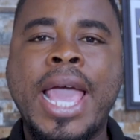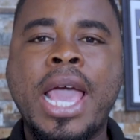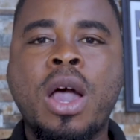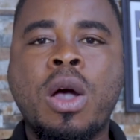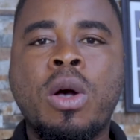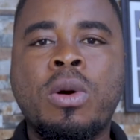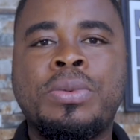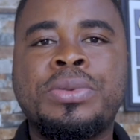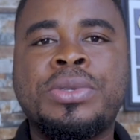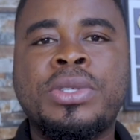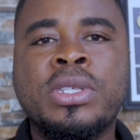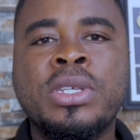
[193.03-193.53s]

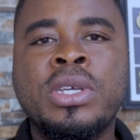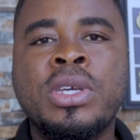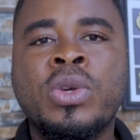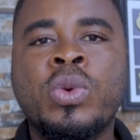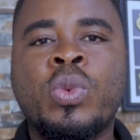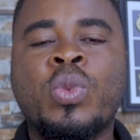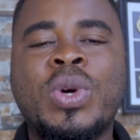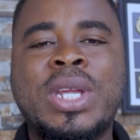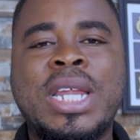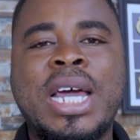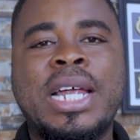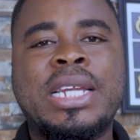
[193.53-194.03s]
helps
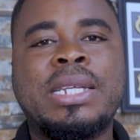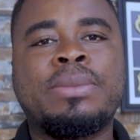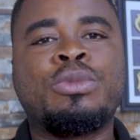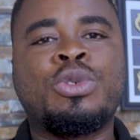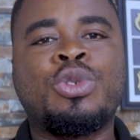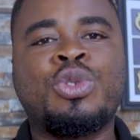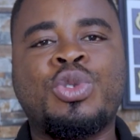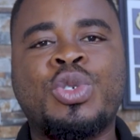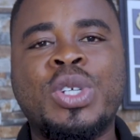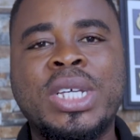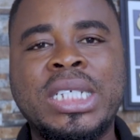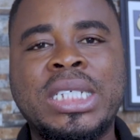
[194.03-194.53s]
with the
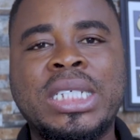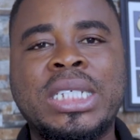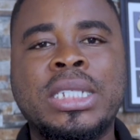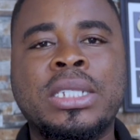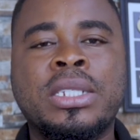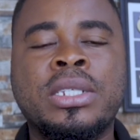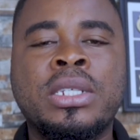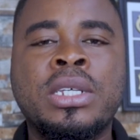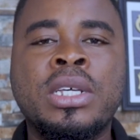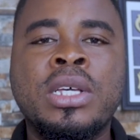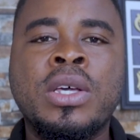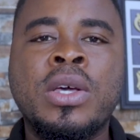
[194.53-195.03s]

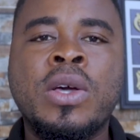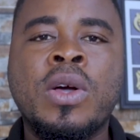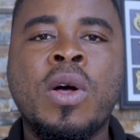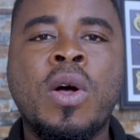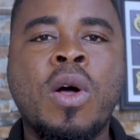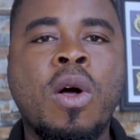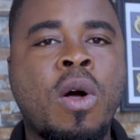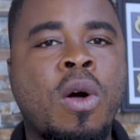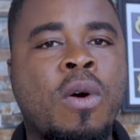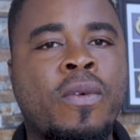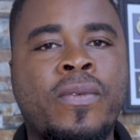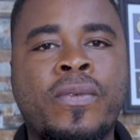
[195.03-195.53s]
administration
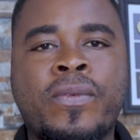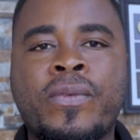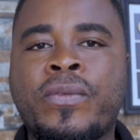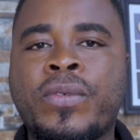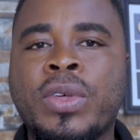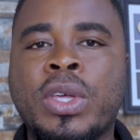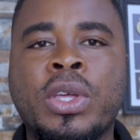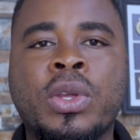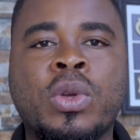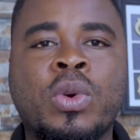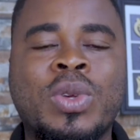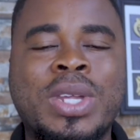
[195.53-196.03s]
of,
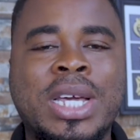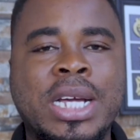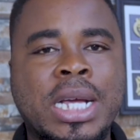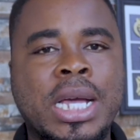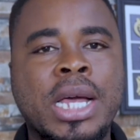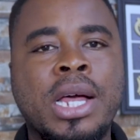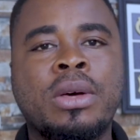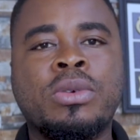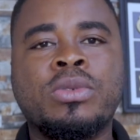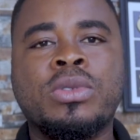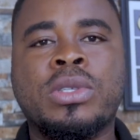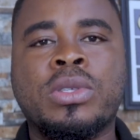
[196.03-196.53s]
you know, the
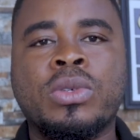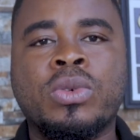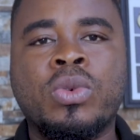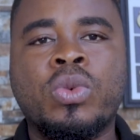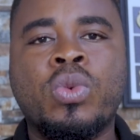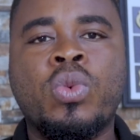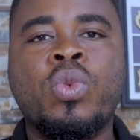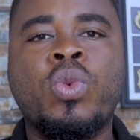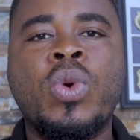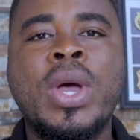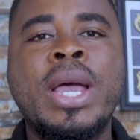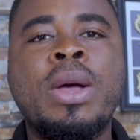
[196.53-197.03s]
council,
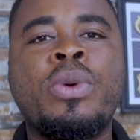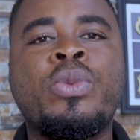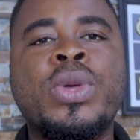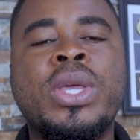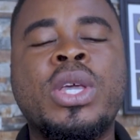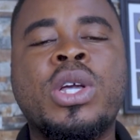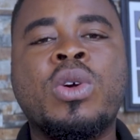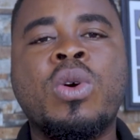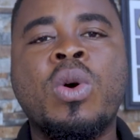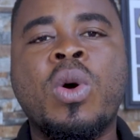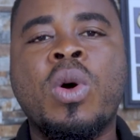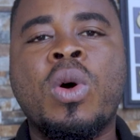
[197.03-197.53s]
where
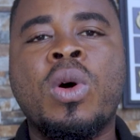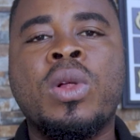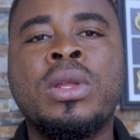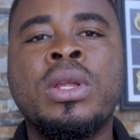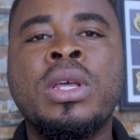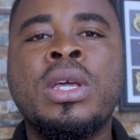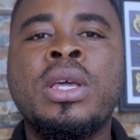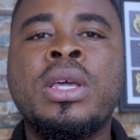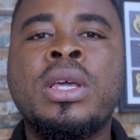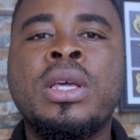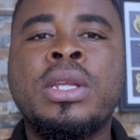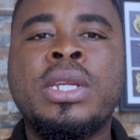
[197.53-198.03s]
we
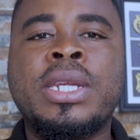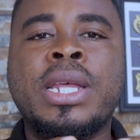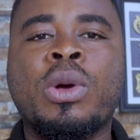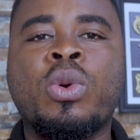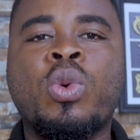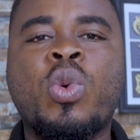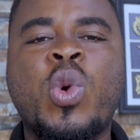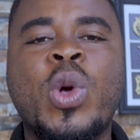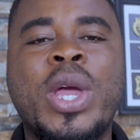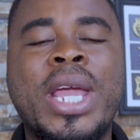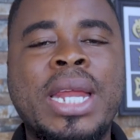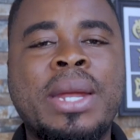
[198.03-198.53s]
call the
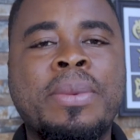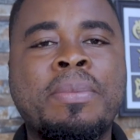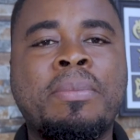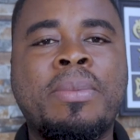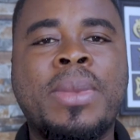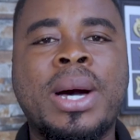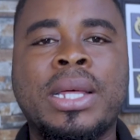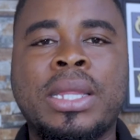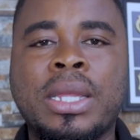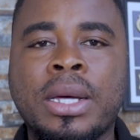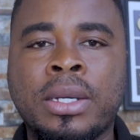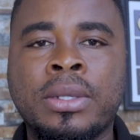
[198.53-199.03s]
Queen
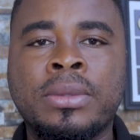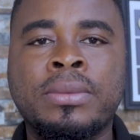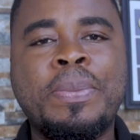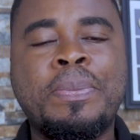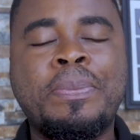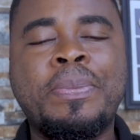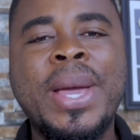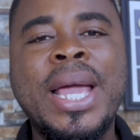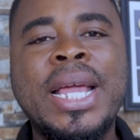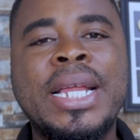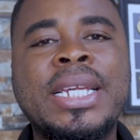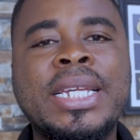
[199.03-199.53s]
Mother.
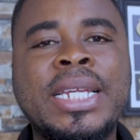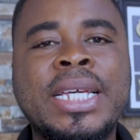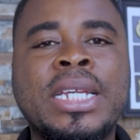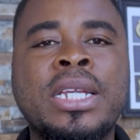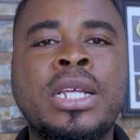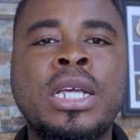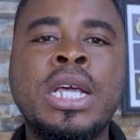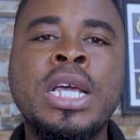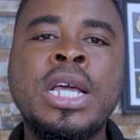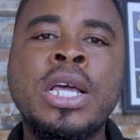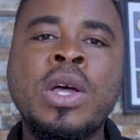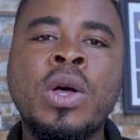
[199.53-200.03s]

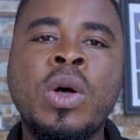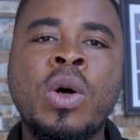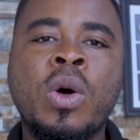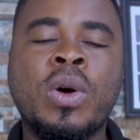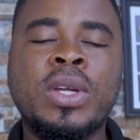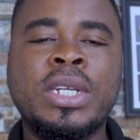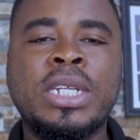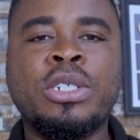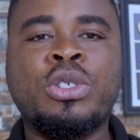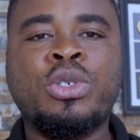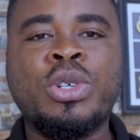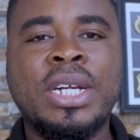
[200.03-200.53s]
Depending
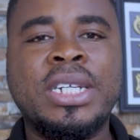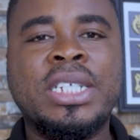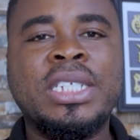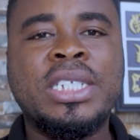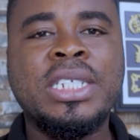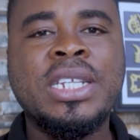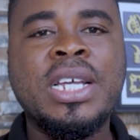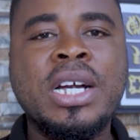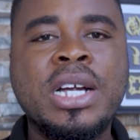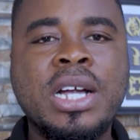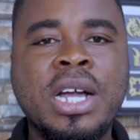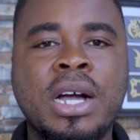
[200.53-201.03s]
on the
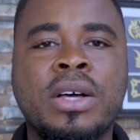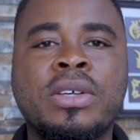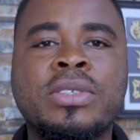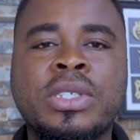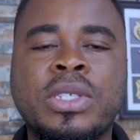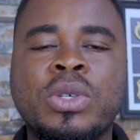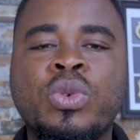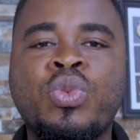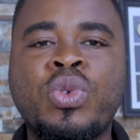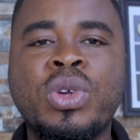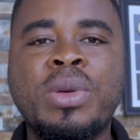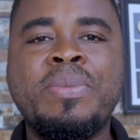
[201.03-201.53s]
traditional
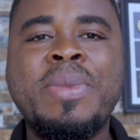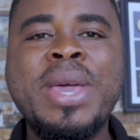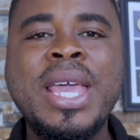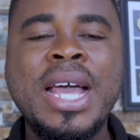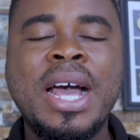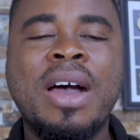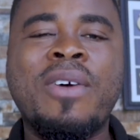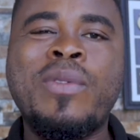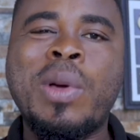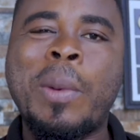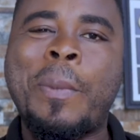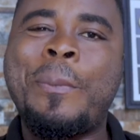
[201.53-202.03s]
council, we may
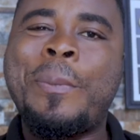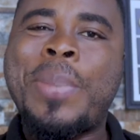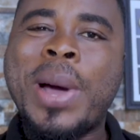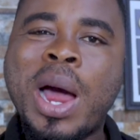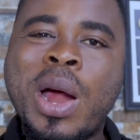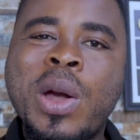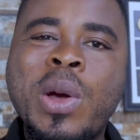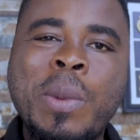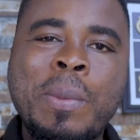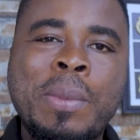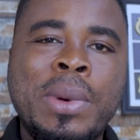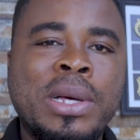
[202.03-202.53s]
have a
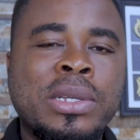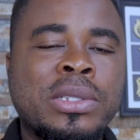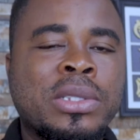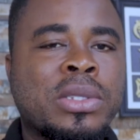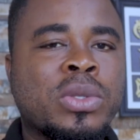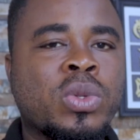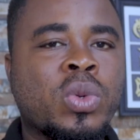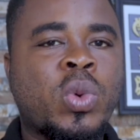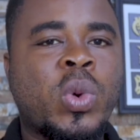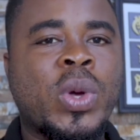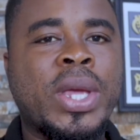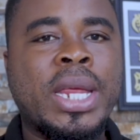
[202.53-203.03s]

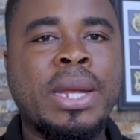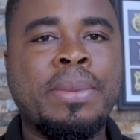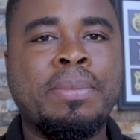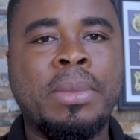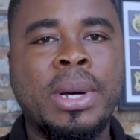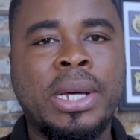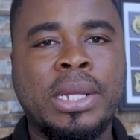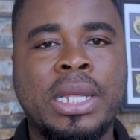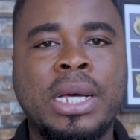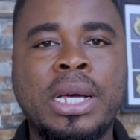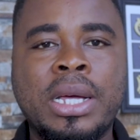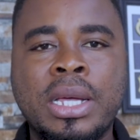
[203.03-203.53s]
paramount Queen
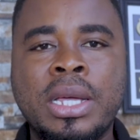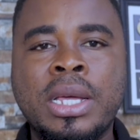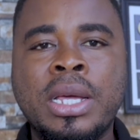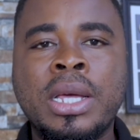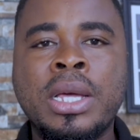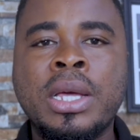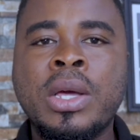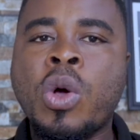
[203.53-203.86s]
Mother